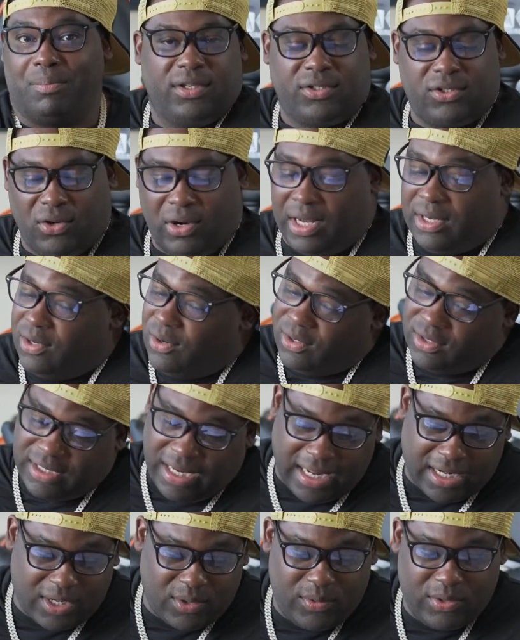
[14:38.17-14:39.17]
So I know
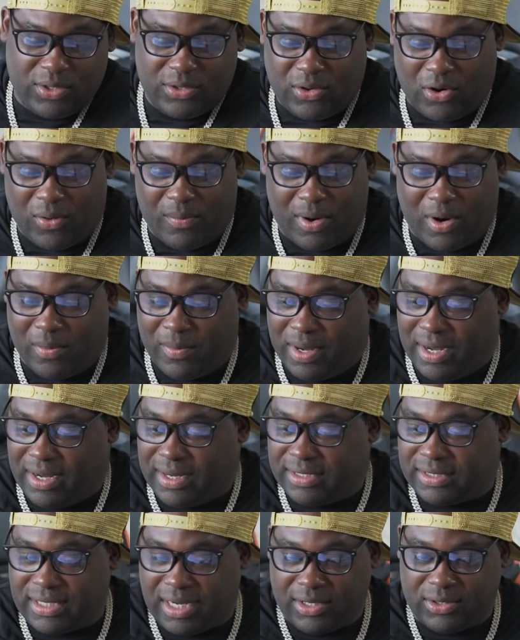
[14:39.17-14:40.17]
exactly what you're talking about, man.
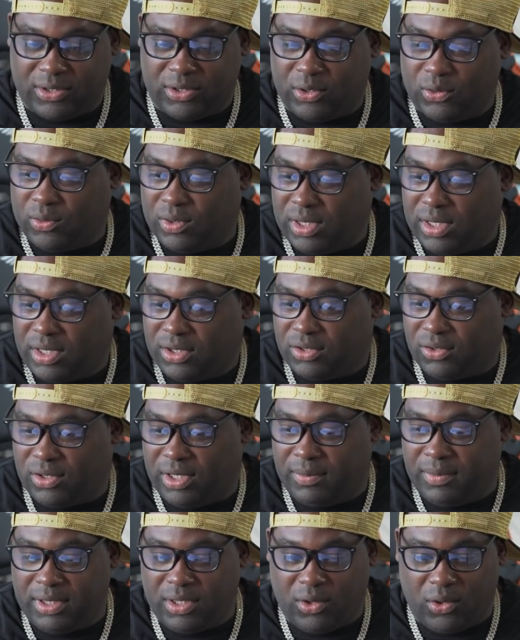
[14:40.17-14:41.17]
Shout out to you. So
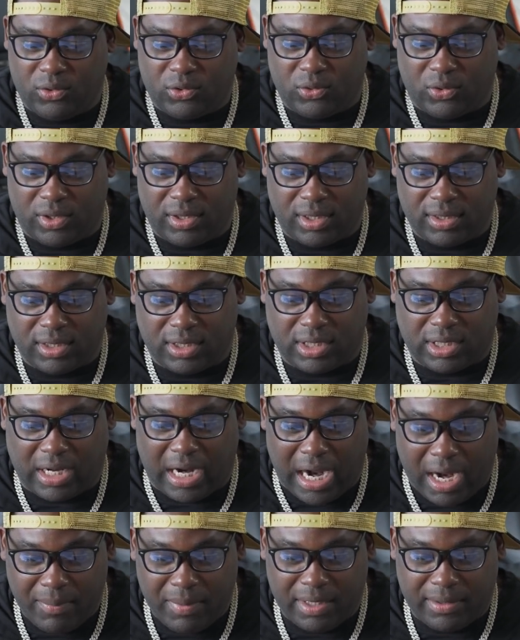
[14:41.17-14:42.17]
let me go to another
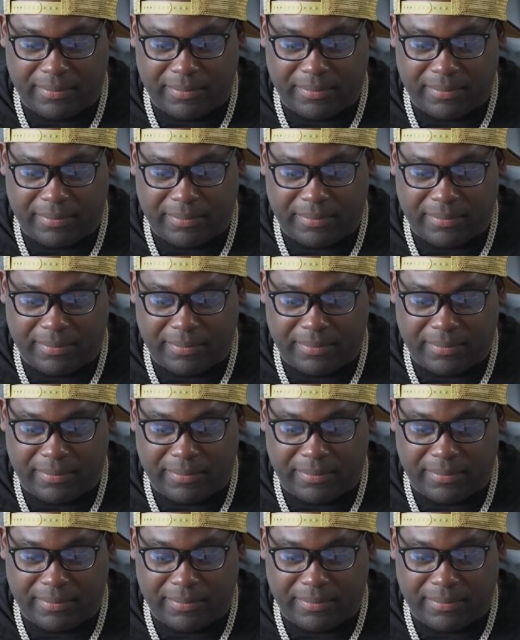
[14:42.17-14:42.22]
comment.